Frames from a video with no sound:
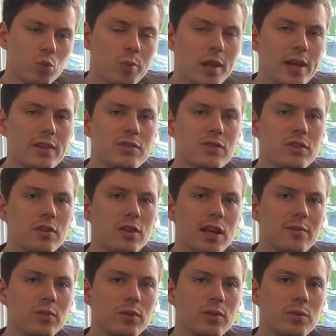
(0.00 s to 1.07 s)
players to the
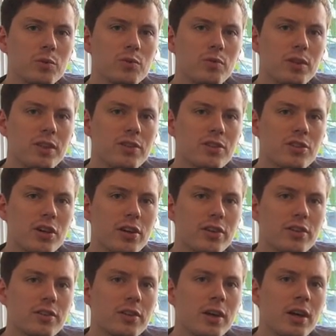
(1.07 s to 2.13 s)
level that was really
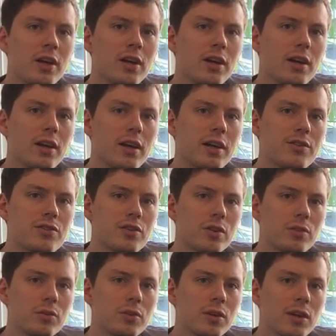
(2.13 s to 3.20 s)
desired. And
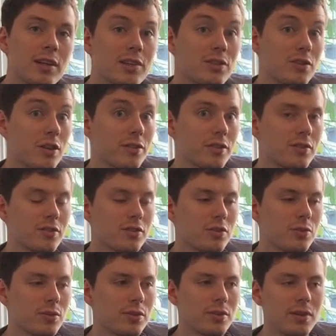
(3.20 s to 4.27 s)
so that's nothing to do
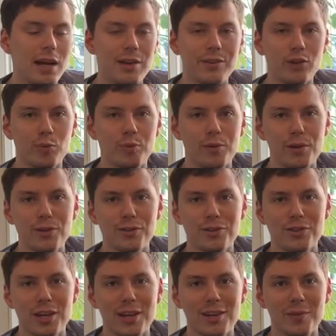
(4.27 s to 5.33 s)
with how they operate
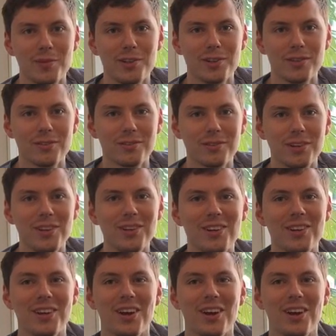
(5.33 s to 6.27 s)
today. I mean, I,